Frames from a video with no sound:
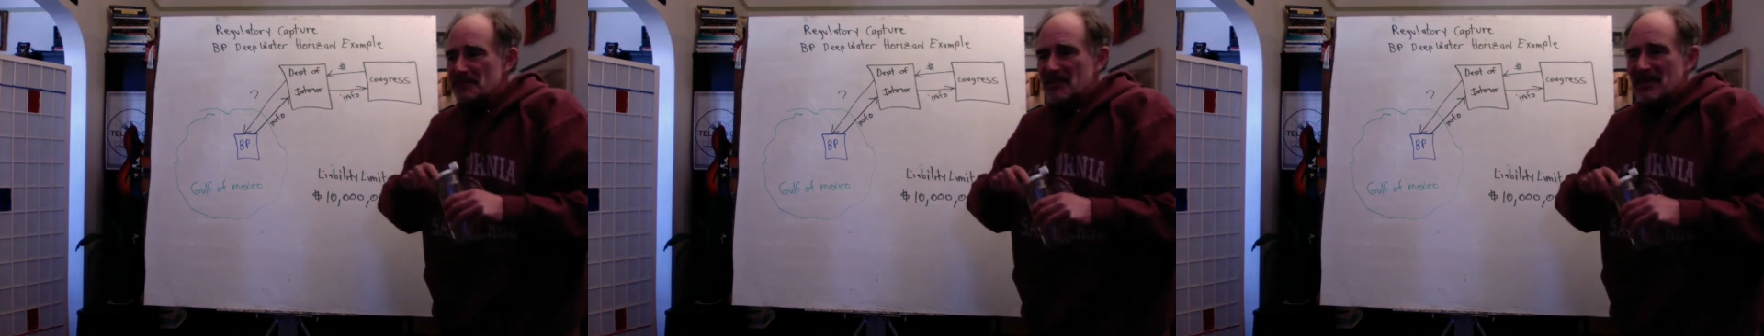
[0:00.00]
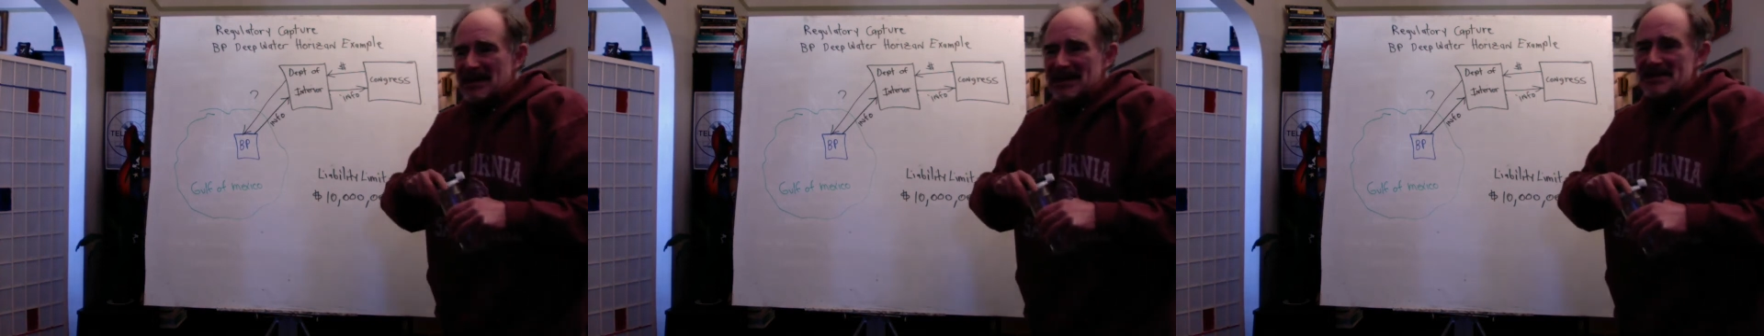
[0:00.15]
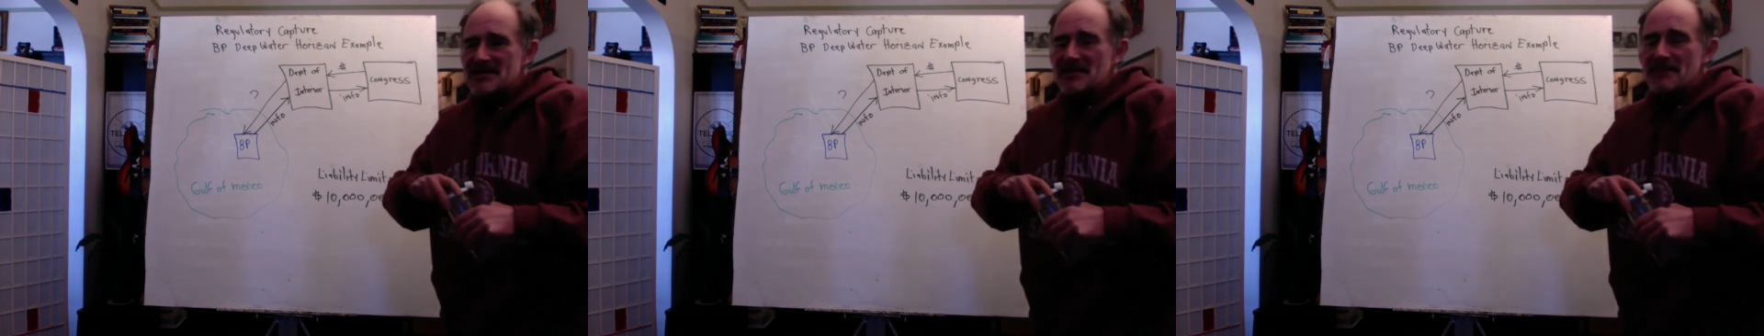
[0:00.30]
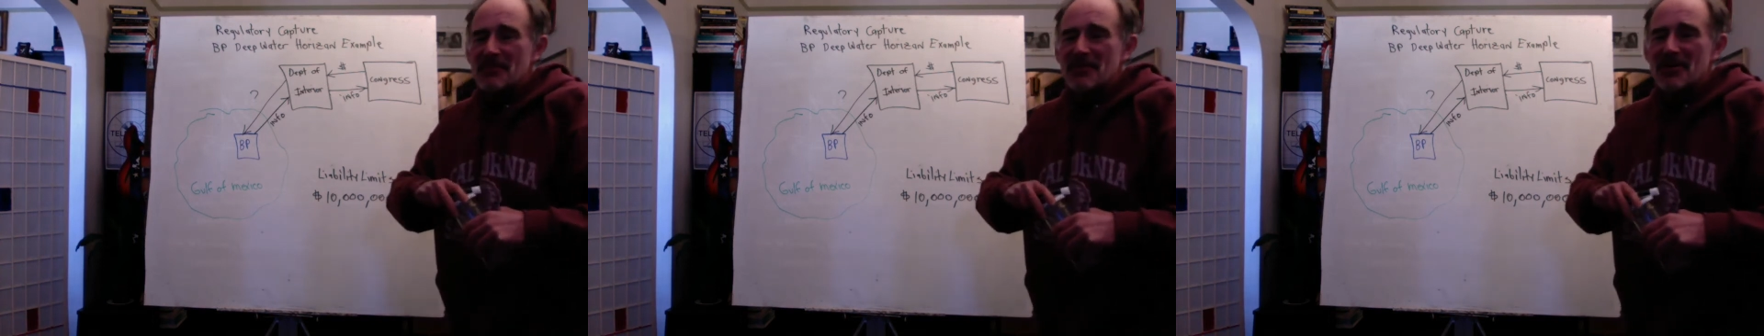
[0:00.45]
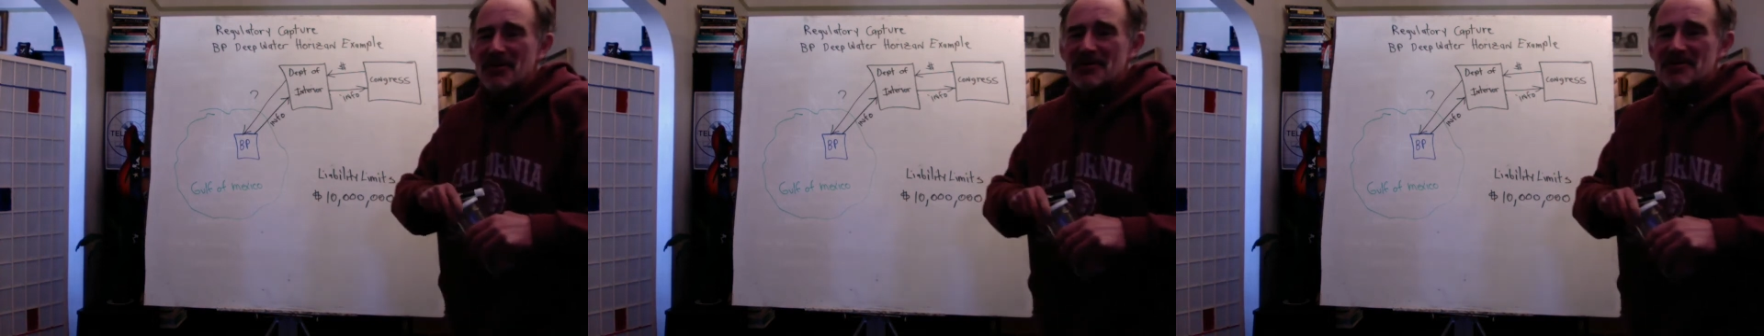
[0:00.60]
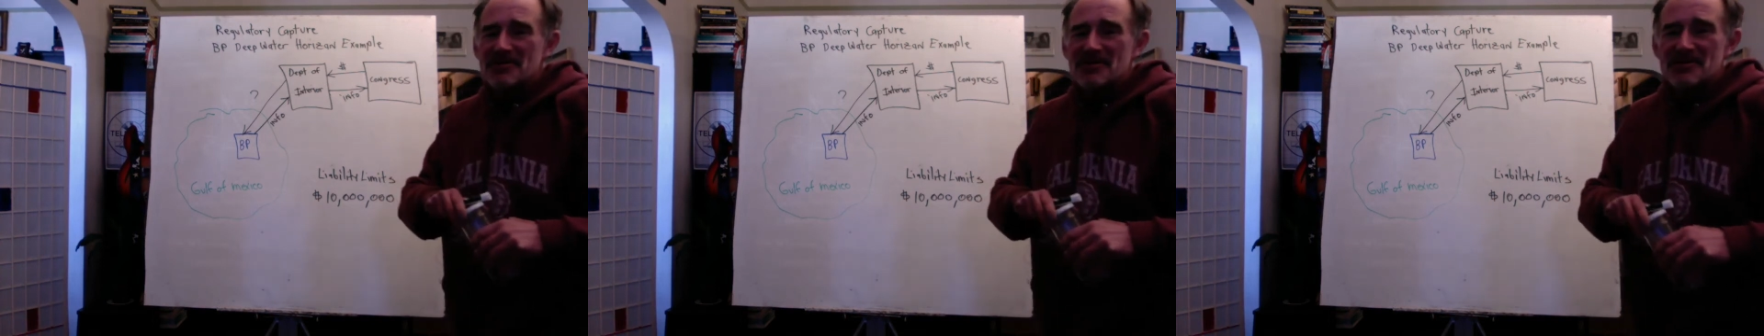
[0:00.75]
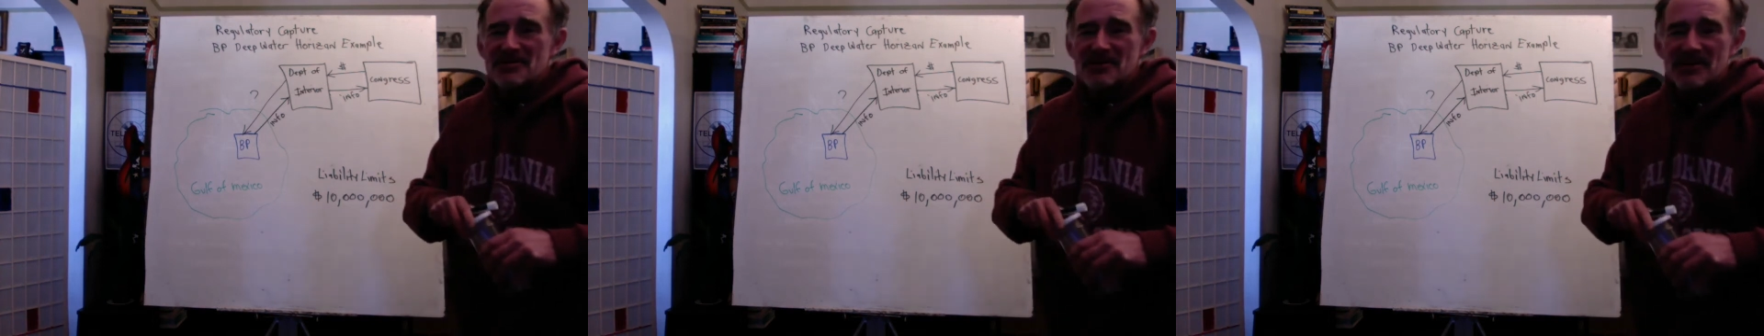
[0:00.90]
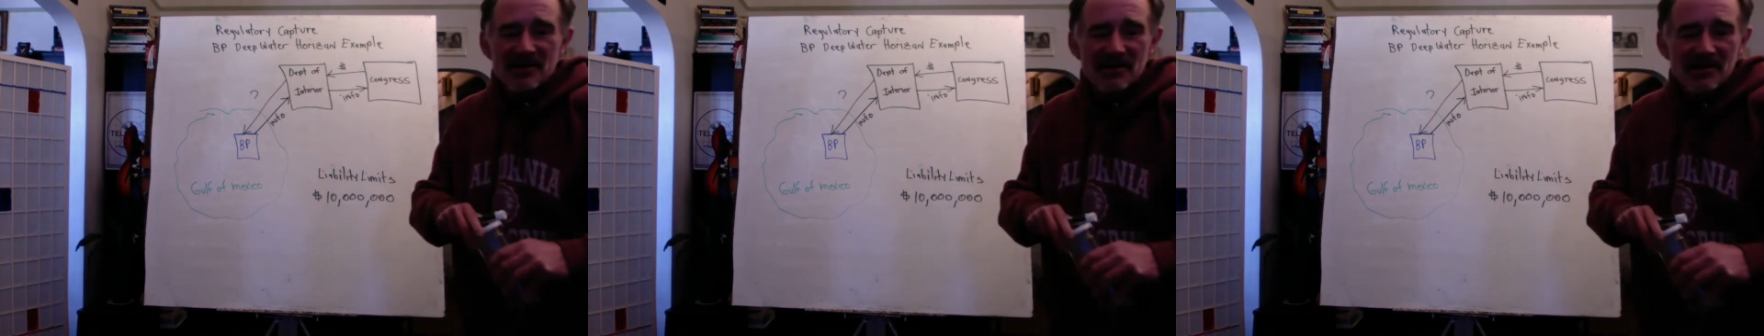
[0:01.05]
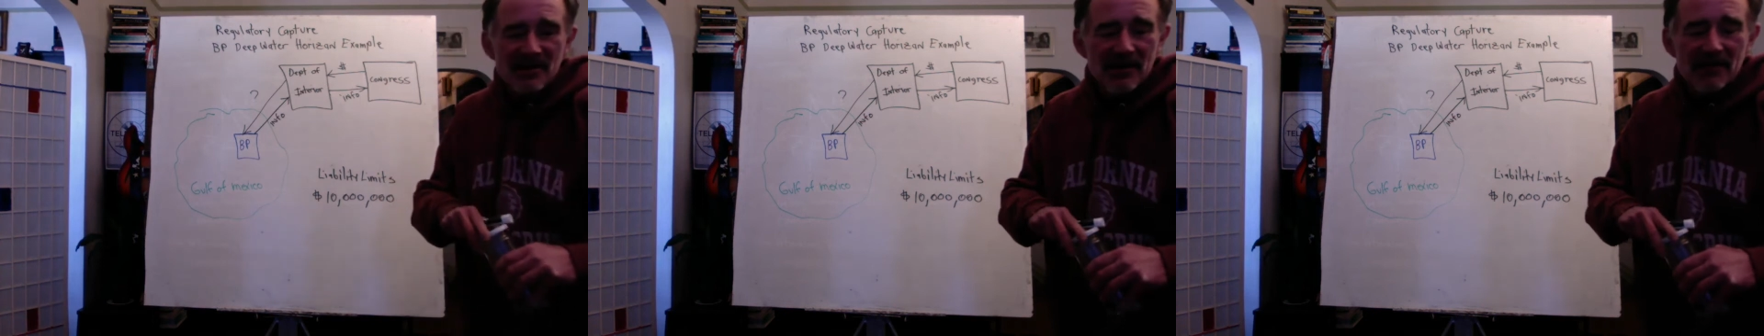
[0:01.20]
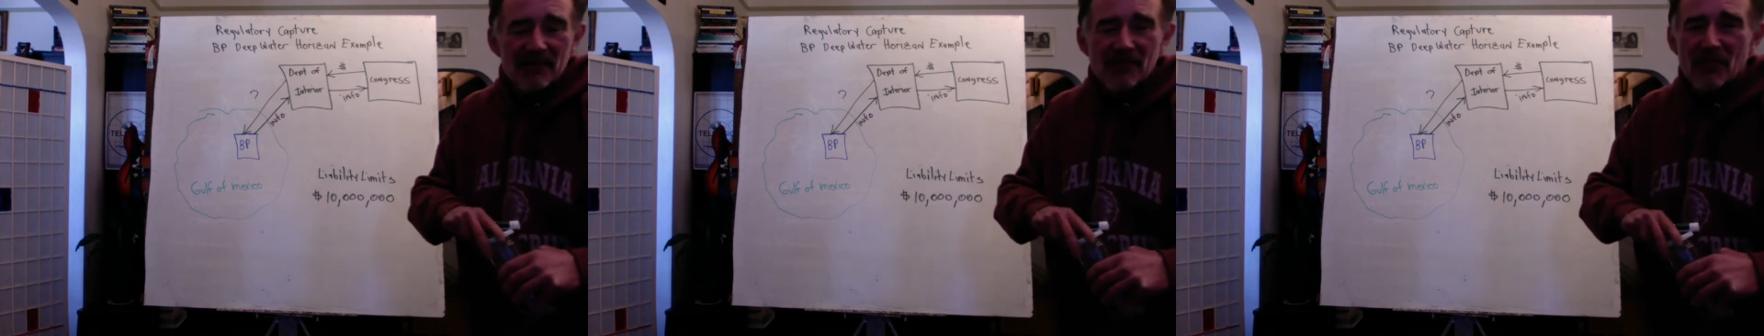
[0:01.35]
It's important to drink a
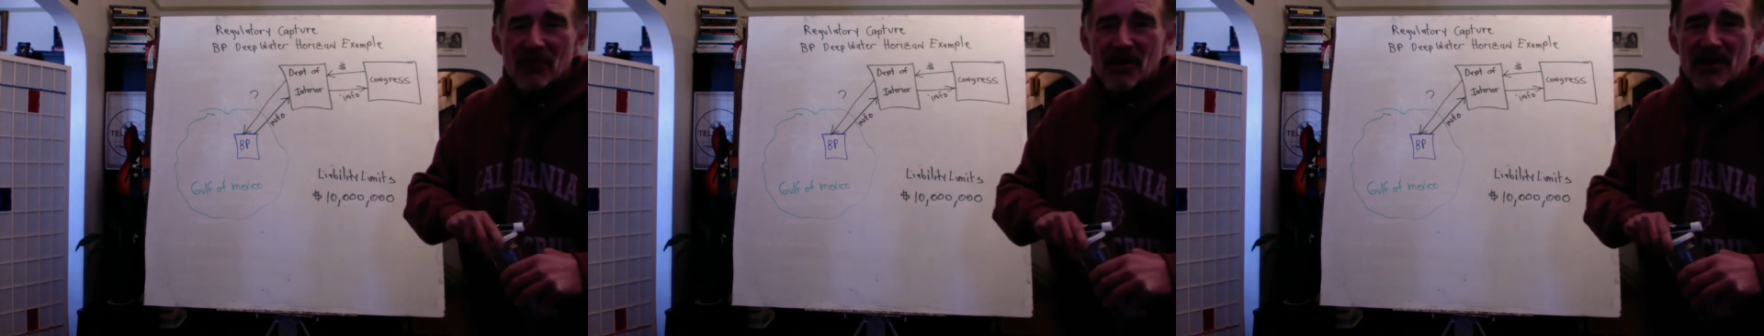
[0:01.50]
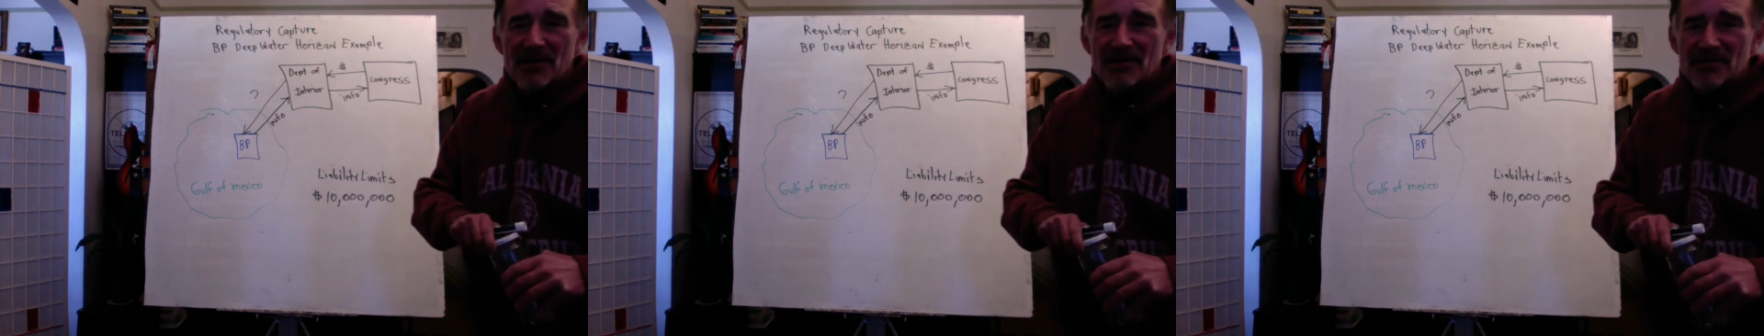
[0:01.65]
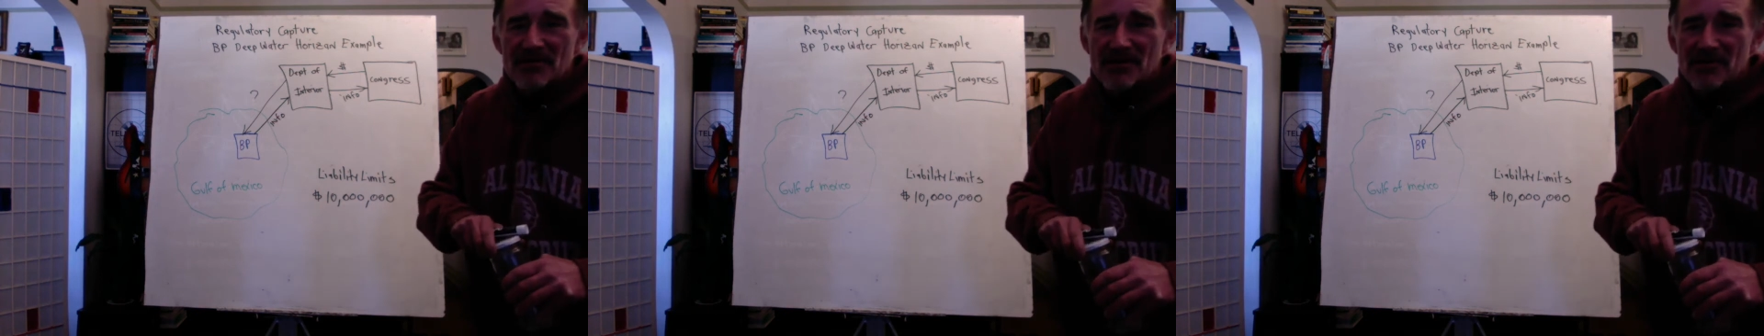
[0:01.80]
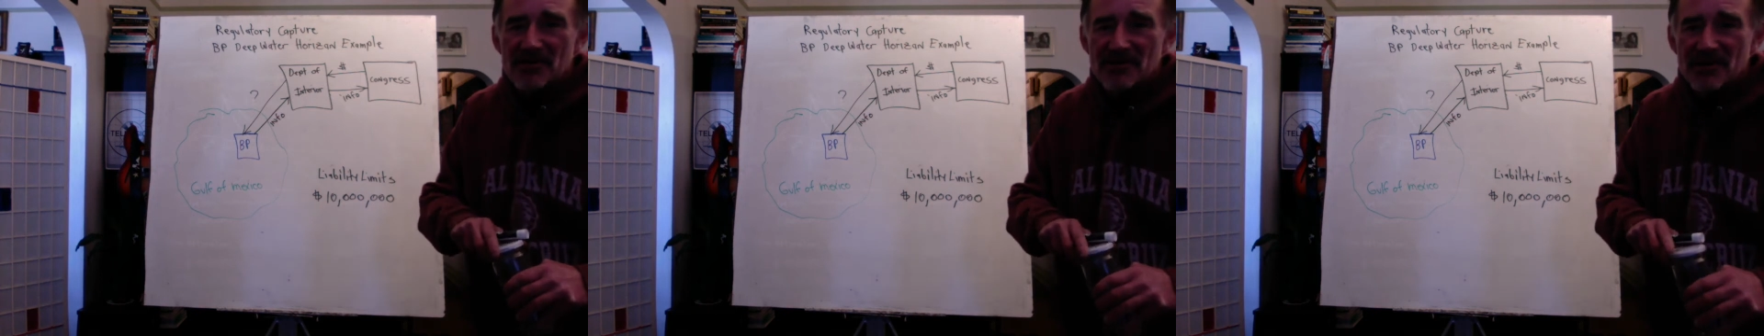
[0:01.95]
lot of water during the